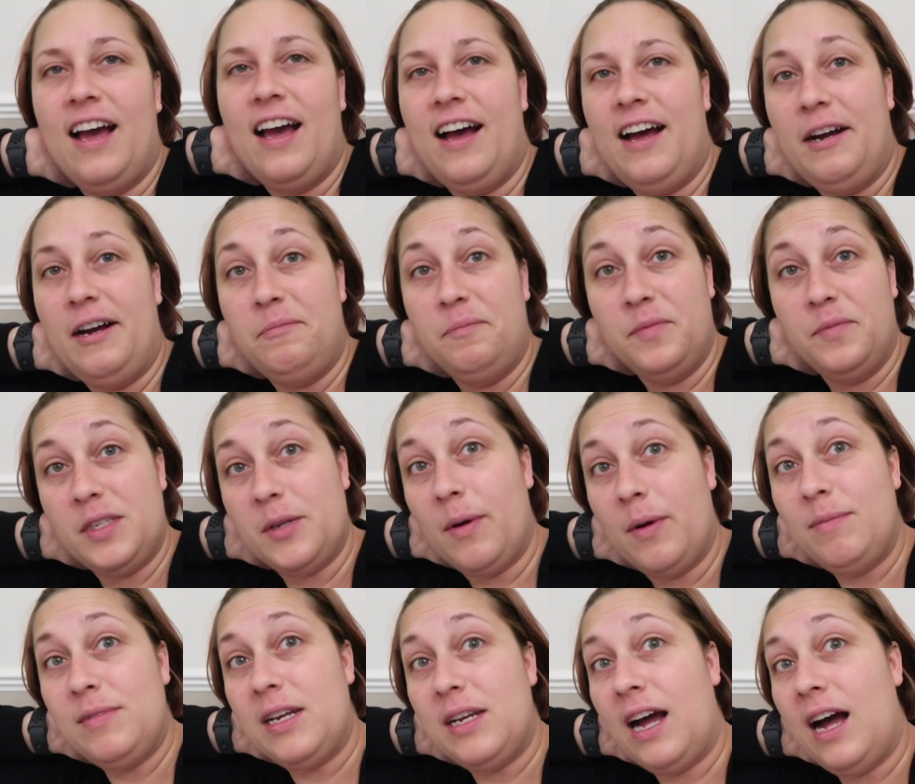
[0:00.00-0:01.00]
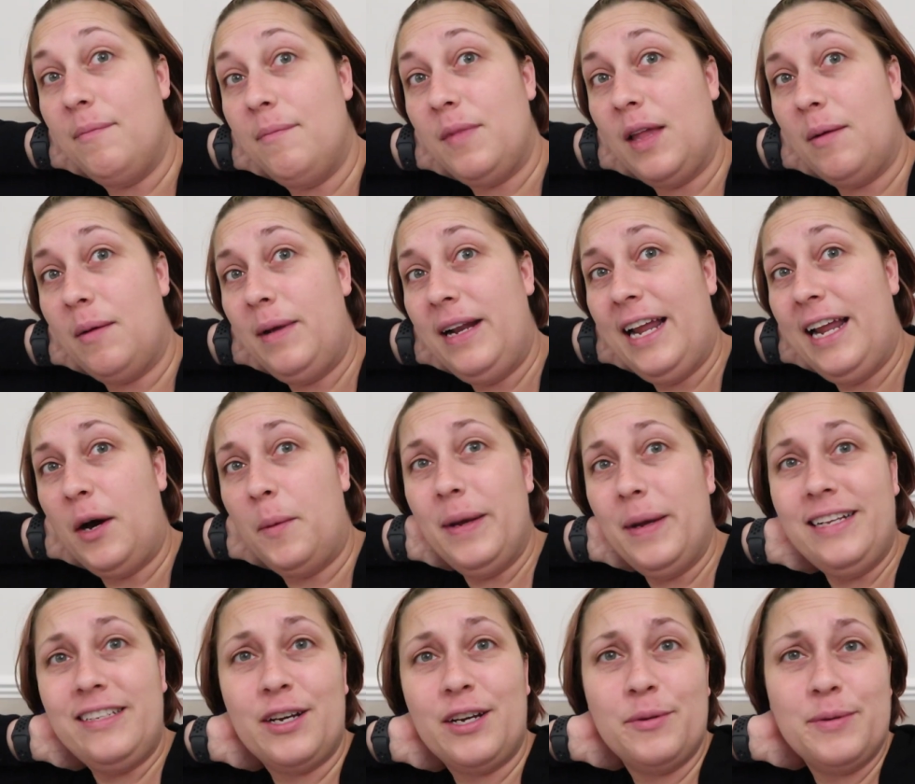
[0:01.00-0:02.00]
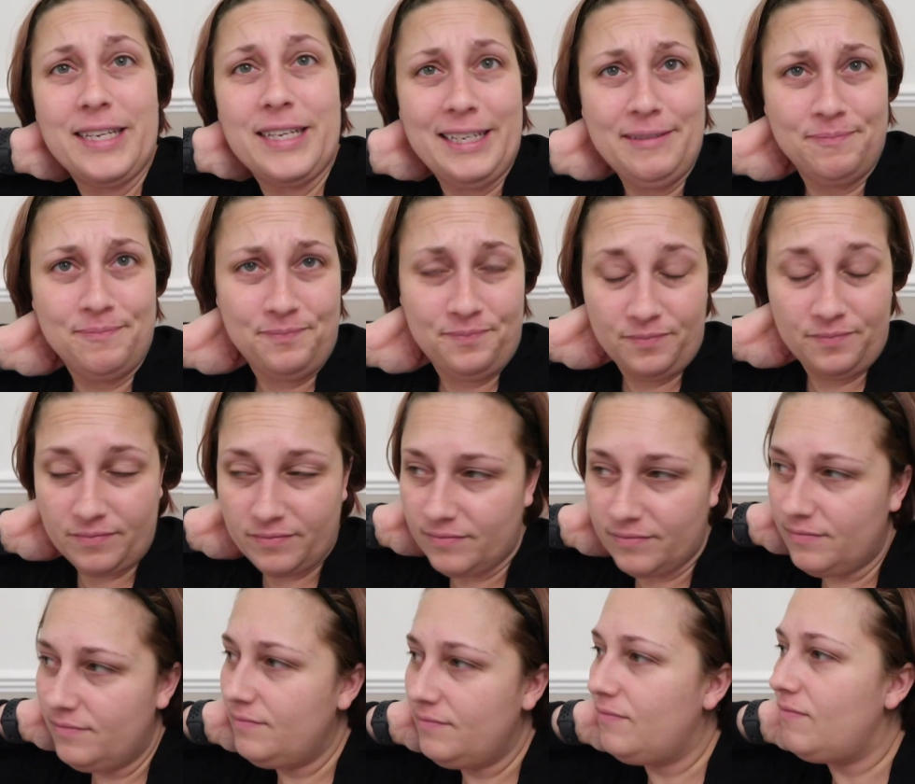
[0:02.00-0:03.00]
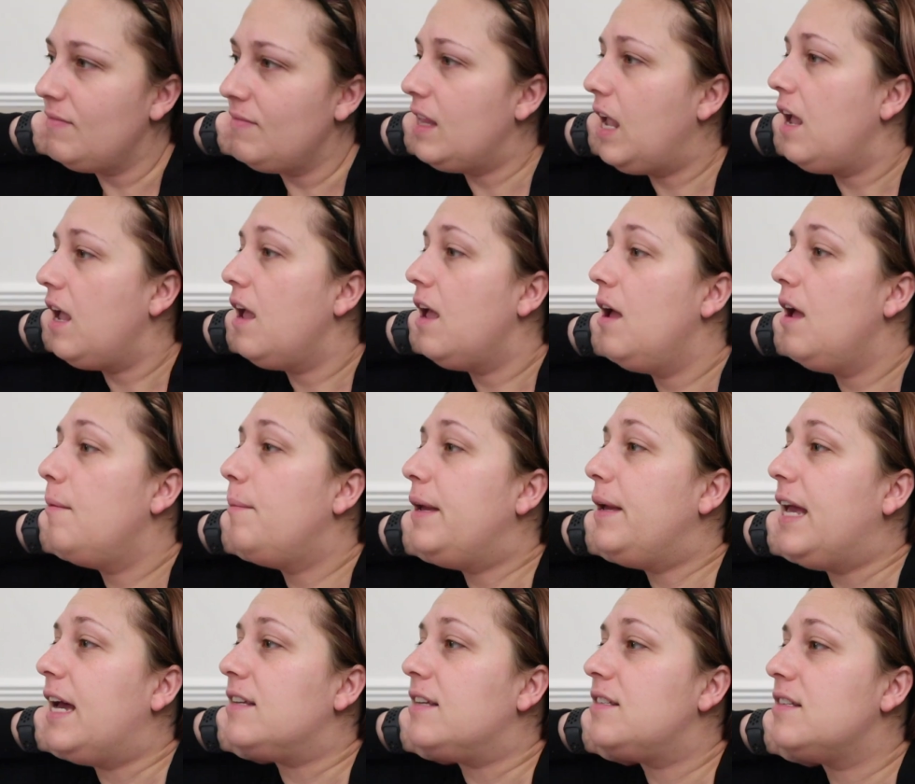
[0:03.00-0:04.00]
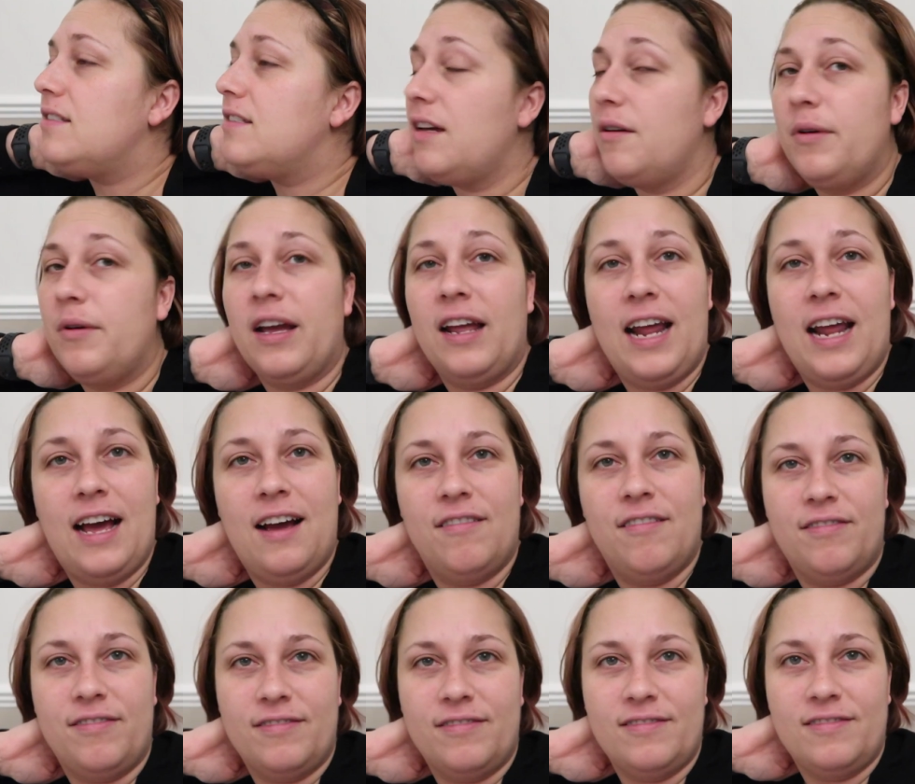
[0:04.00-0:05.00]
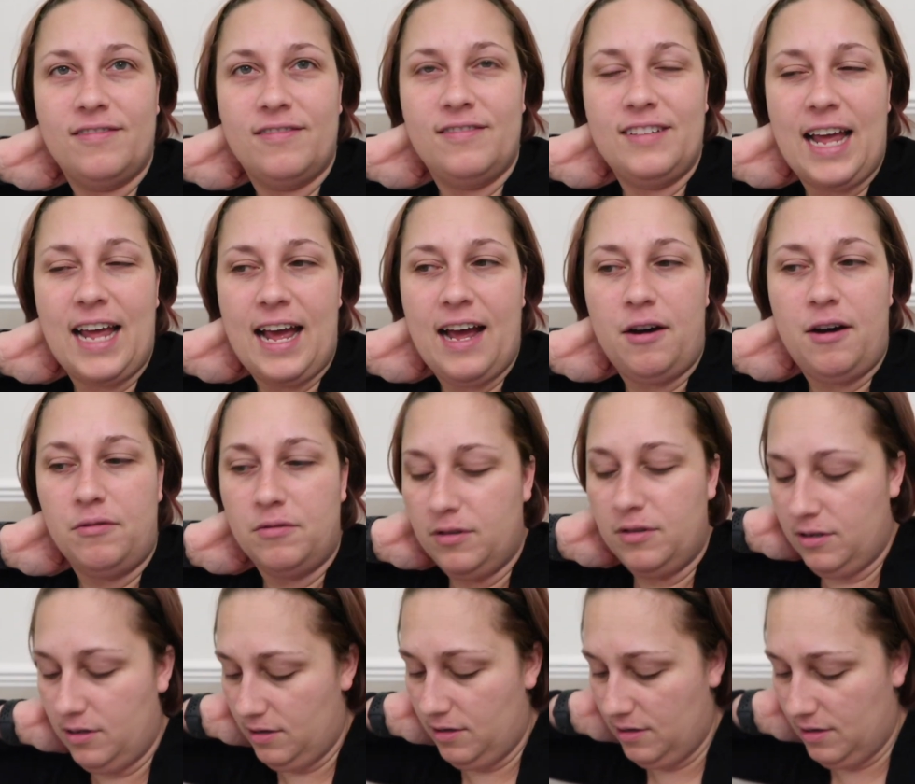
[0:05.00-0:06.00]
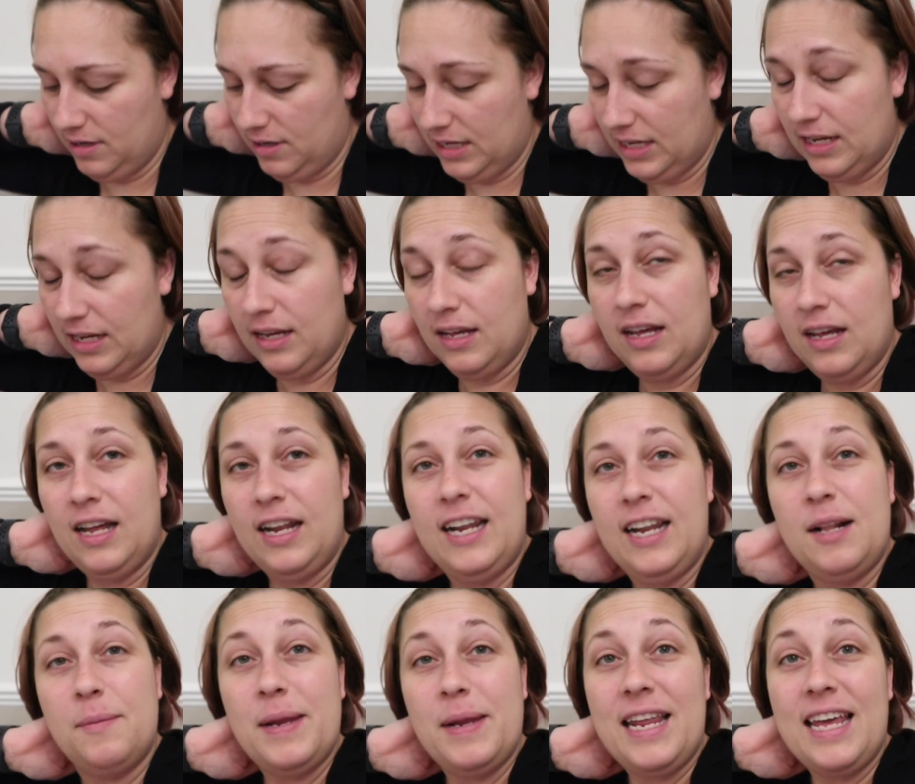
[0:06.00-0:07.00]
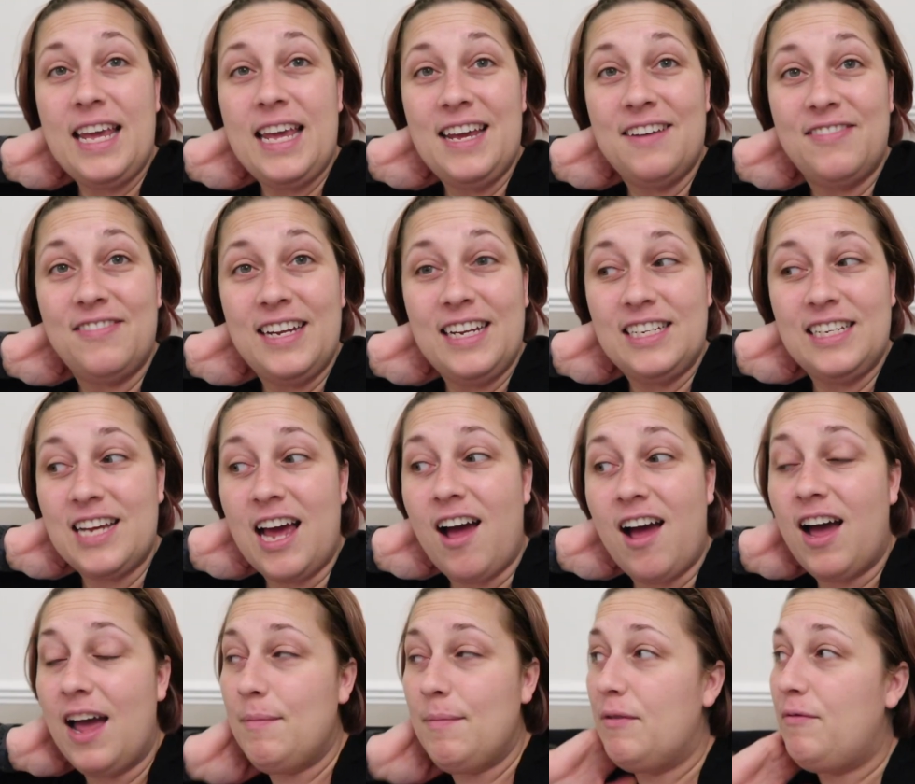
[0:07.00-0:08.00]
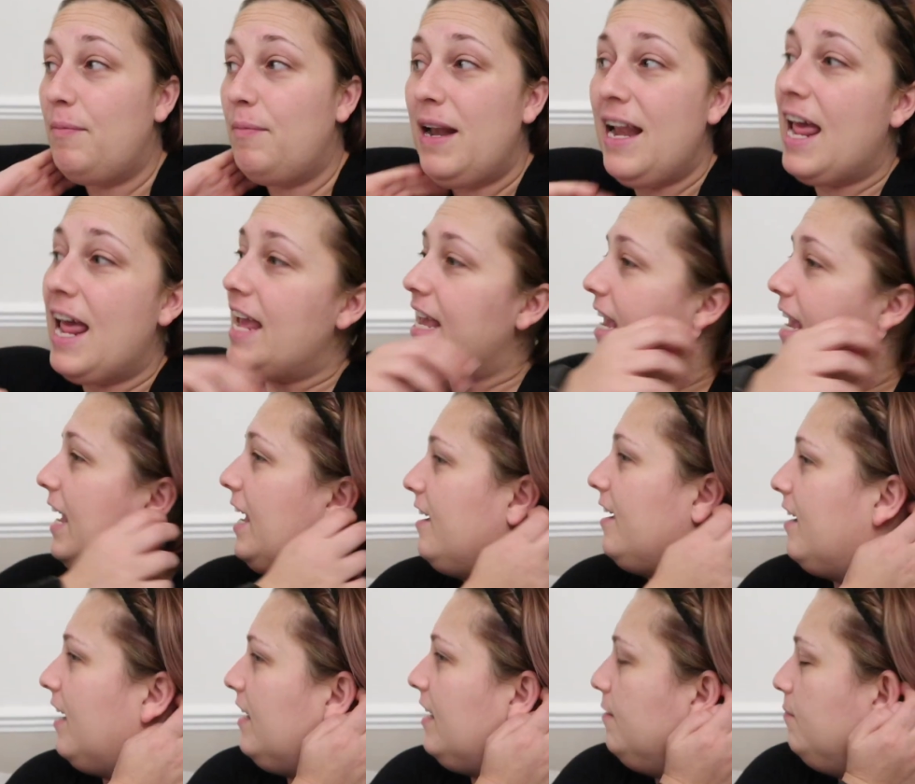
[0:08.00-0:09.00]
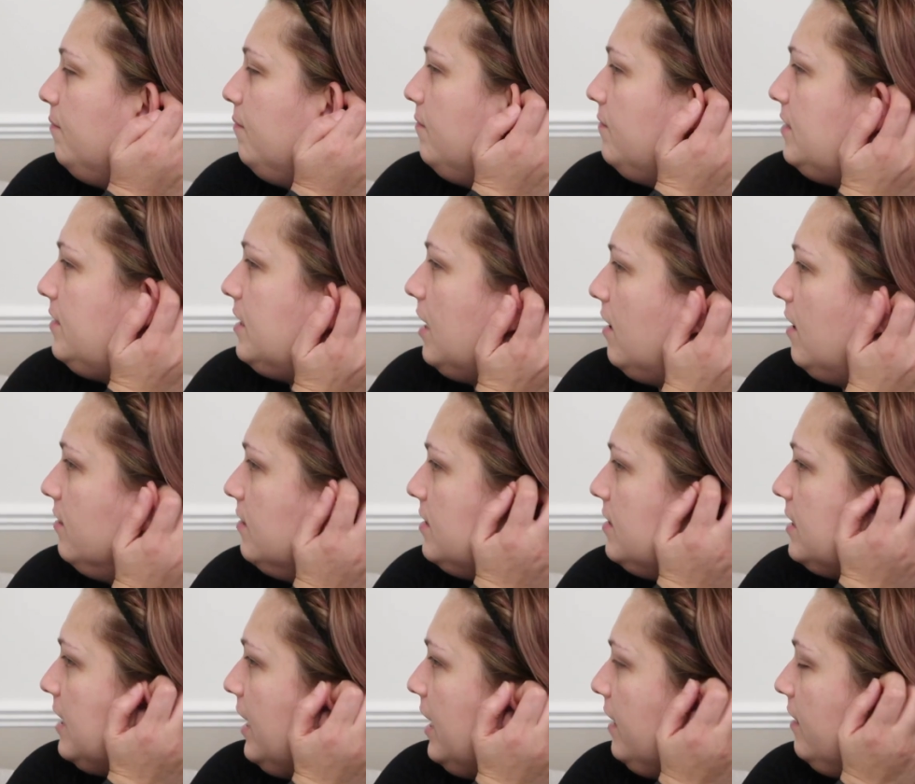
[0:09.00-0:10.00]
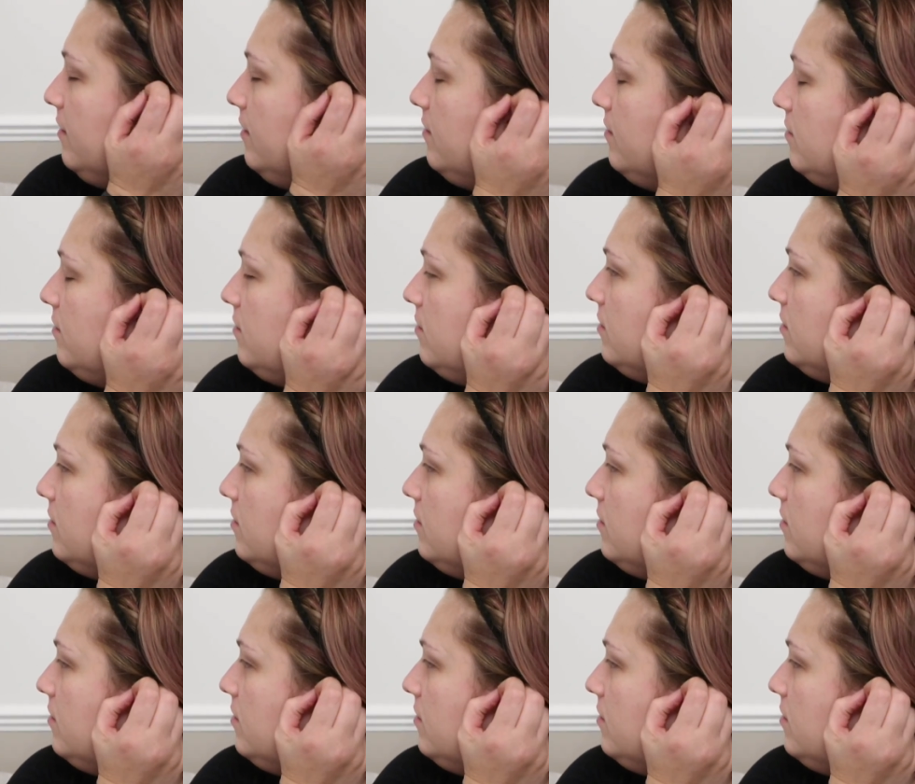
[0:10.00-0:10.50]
Um, so I'm, I'm, I'm a little bit dozy. Don't do it up there. But yes, so we're gonna have now a little bit of the evening time of playing and dancing,